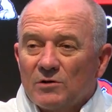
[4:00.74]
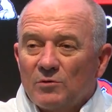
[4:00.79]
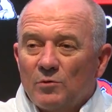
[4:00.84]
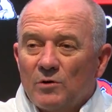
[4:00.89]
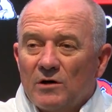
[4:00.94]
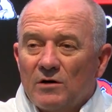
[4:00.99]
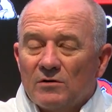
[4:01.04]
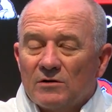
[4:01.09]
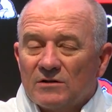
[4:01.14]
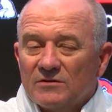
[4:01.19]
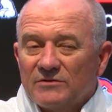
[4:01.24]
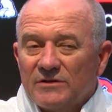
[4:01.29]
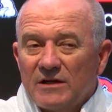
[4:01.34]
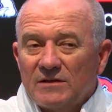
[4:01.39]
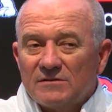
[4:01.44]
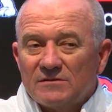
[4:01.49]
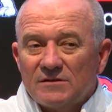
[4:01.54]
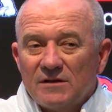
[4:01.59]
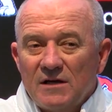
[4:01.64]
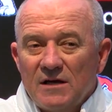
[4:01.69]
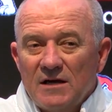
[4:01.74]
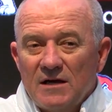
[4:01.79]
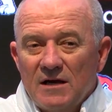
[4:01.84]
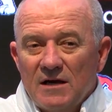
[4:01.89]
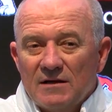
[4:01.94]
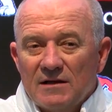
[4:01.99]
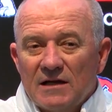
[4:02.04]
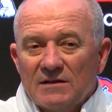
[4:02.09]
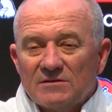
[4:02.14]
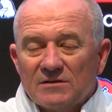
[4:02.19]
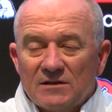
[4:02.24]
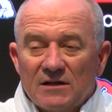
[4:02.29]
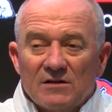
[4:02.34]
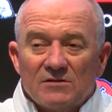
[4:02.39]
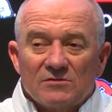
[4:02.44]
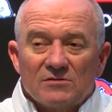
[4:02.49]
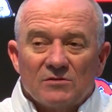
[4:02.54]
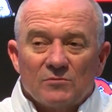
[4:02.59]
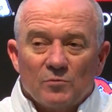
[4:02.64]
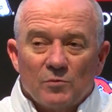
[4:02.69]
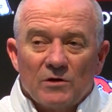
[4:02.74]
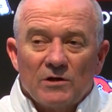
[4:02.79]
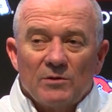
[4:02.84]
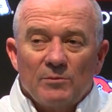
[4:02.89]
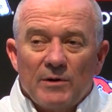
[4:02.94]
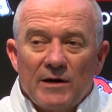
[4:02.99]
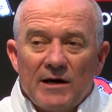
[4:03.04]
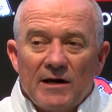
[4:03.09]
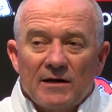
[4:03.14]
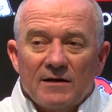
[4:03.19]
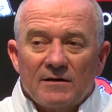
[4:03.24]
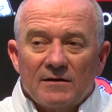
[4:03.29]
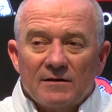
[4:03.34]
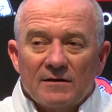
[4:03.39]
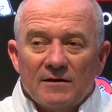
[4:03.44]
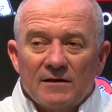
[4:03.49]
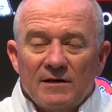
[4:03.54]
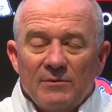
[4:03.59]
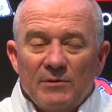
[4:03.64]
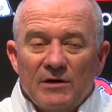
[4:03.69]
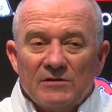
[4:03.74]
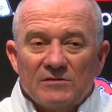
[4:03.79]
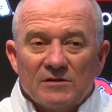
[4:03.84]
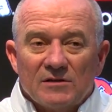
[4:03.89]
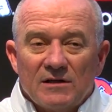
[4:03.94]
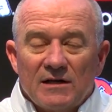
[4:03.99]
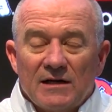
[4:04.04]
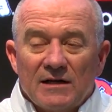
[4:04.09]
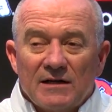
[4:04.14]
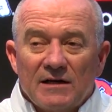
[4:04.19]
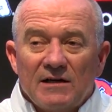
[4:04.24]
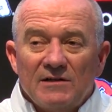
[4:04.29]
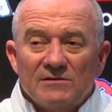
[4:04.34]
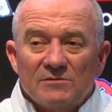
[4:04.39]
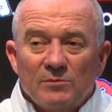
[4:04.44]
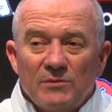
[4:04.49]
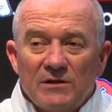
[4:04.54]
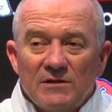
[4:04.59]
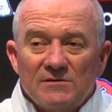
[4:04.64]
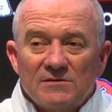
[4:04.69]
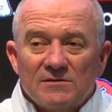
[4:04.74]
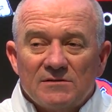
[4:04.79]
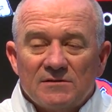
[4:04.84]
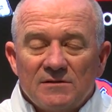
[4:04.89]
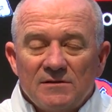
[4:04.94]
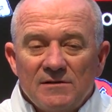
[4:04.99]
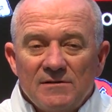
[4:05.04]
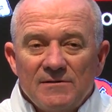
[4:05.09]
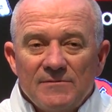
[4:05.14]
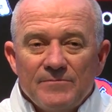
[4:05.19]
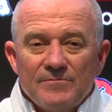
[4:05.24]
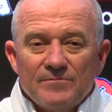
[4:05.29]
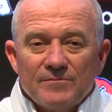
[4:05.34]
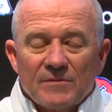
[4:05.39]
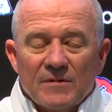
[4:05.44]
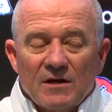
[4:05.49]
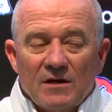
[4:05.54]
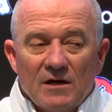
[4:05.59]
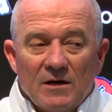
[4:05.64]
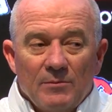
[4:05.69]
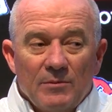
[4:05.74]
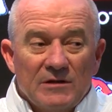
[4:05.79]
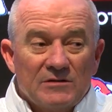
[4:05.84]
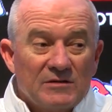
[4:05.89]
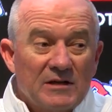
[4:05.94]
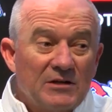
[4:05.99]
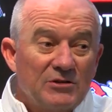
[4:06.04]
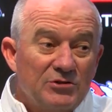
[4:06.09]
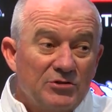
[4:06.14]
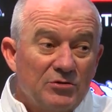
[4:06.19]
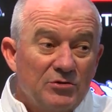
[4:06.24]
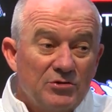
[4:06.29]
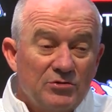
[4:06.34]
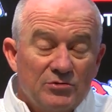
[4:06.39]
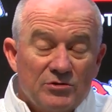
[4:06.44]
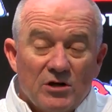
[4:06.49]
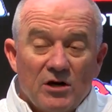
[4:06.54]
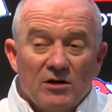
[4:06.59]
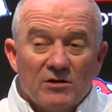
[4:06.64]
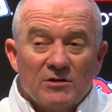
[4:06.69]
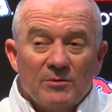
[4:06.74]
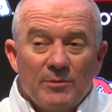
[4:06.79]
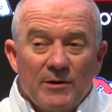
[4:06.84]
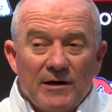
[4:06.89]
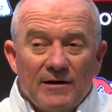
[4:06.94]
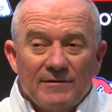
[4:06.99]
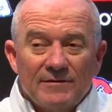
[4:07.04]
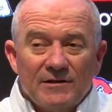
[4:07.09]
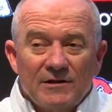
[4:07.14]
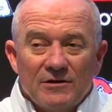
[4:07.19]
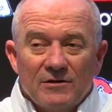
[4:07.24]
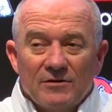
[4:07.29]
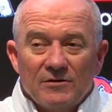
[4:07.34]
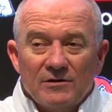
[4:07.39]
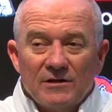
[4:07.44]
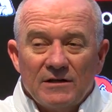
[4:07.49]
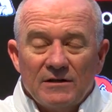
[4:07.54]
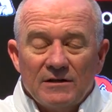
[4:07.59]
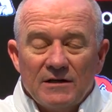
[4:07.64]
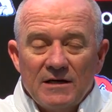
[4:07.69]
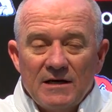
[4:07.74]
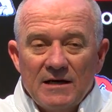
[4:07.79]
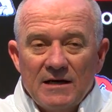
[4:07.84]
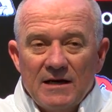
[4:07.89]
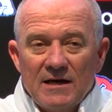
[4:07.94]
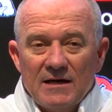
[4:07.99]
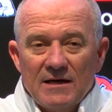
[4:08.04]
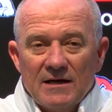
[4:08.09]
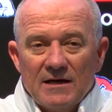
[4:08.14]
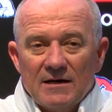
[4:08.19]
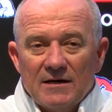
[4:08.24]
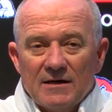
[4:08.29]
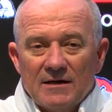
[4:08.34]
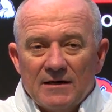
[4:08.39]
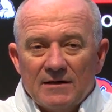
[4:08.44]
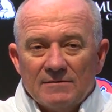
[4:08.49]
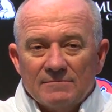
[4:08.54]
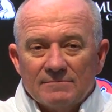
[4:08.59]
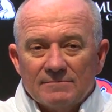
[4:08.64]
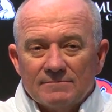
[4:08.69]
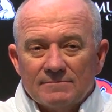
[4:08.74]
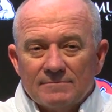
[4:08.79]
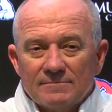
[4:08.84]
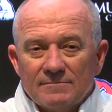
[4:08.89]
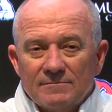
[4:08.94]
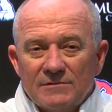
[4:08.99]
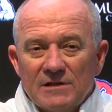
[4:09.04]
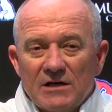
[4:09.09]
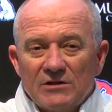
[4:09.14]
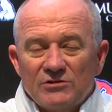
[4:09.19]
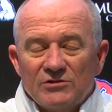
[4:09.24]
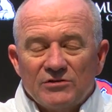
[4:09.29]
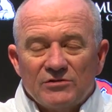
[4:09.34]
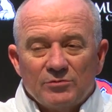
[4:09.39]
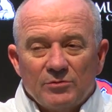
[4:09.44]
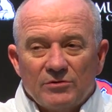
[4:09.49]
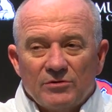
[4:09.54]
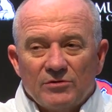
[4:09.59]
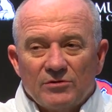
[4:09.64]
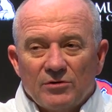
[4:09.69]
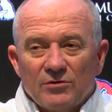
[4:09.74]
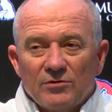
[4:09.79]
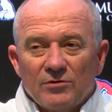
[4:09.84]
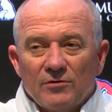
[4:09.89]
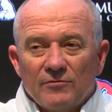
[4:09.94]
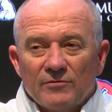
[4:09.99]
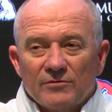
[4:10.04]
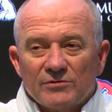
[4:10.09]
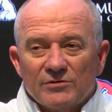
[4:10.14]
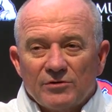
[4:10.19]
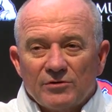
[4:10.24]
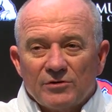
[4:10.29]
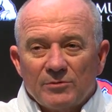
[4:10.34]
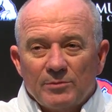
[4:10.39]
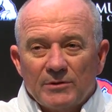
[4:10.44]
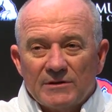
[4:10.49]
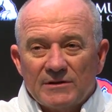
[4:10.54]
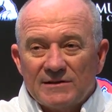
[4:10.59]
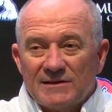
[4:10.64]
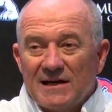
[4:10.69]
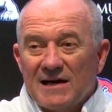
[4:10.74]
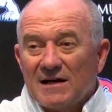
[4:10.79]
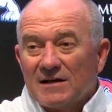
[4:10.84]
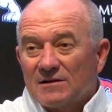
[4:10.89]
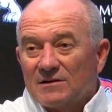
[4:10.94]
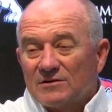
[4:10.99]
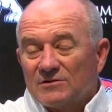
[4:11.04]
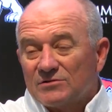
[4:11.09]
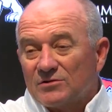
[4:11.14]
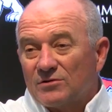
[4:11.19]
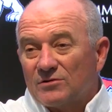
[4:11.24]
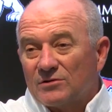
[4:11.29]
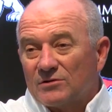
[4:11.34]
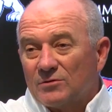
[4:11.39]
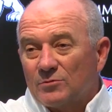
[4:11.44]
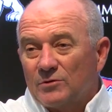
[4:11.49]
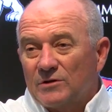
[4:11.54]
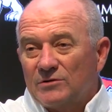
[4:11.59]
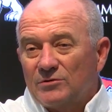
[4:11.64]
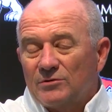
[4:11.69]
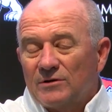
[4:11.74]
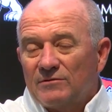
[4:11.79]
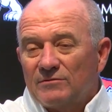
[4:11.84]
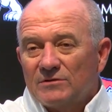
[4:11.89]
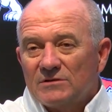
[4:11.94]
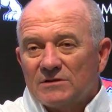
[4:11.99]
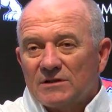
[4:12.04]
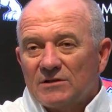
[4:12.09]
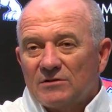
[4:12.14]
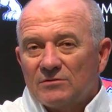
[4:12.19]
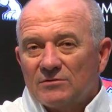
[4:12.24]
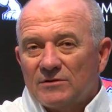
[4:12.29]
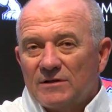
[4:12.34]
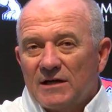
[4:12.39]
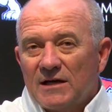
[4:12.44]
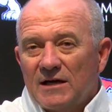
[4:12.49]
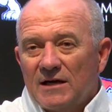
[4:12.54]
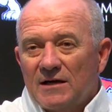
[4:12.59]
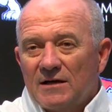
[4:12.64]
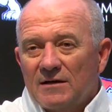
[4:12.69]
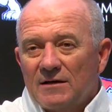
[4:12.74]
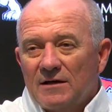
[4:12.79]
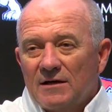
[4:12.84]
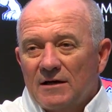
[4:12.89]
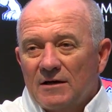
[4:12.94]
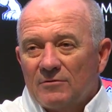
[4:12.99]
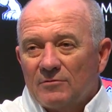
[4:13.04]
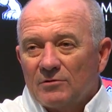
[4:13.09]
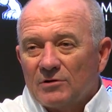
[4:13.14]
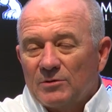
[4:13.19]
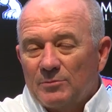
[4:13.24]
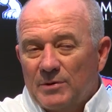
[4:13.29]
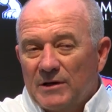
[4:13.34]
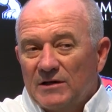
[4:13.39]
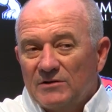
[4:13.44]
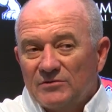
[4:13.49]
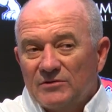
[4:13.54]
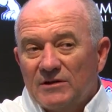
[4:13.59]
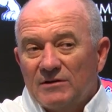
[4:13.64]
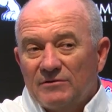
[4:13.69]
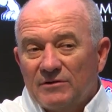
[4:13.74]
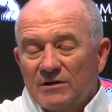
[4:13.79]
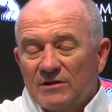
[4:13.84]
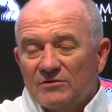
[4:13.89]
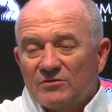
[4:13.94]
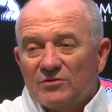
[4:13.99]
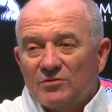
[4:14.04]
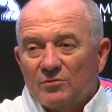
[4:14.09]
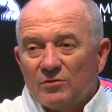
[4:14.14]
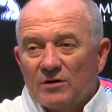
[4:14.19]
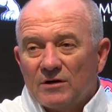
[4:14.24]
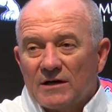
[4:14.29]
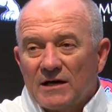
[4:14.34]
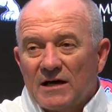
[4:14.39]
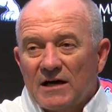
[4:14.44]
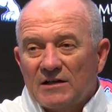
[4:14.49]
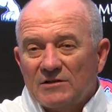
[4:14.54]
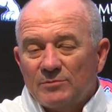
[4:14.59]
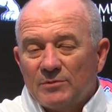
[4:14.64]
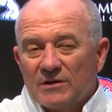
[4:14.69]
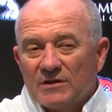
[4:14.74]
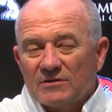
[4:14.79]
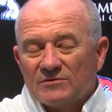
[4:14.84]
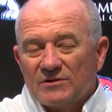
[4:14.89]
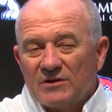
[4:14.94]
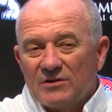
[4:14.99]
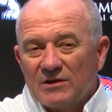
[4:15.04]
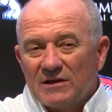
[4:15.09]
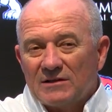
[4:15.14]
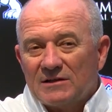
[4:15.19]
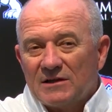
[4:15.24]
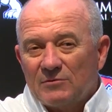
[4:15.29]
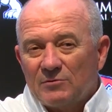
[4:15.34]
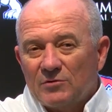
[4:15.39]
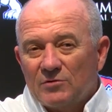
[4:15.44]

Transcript: really well because that's an excellent running back. He makes a lot of guys miss. But it's like Juju talked about, you know, not just with the turnover circuit, but the tackling circuit that we do every single day really pays dividends to our guys because I think